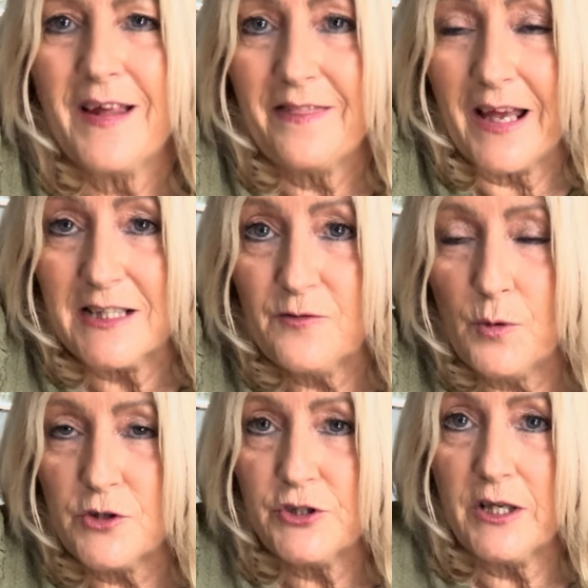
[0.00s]
Thanks for
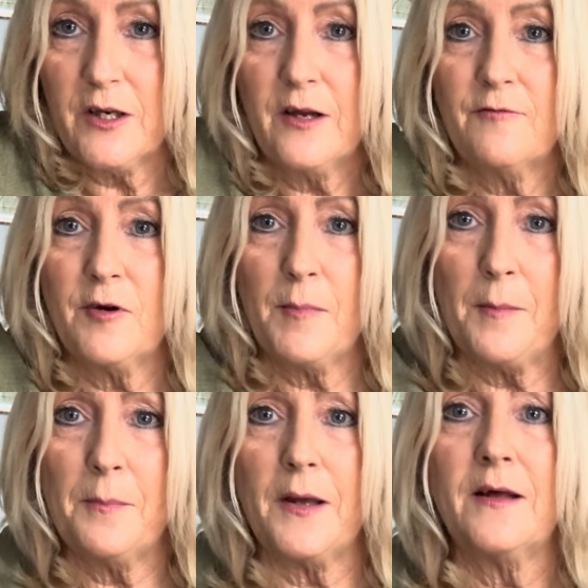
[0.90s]
watching.
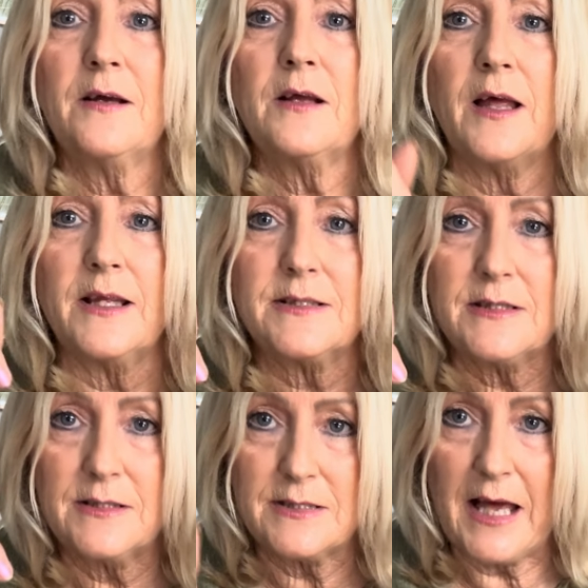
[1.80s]
Remember, it's
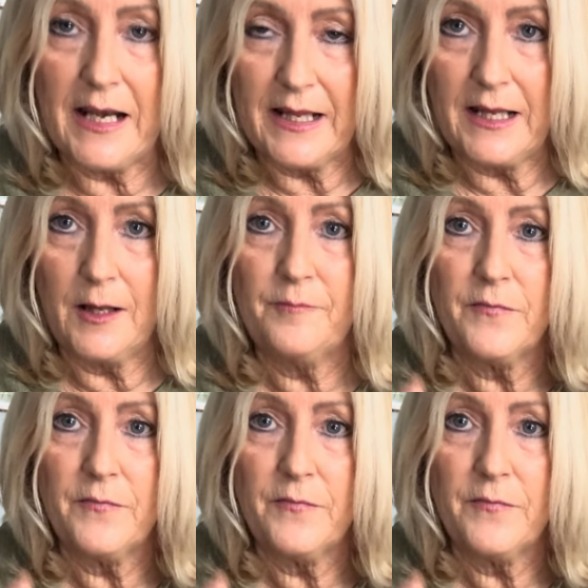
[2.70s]
Sally,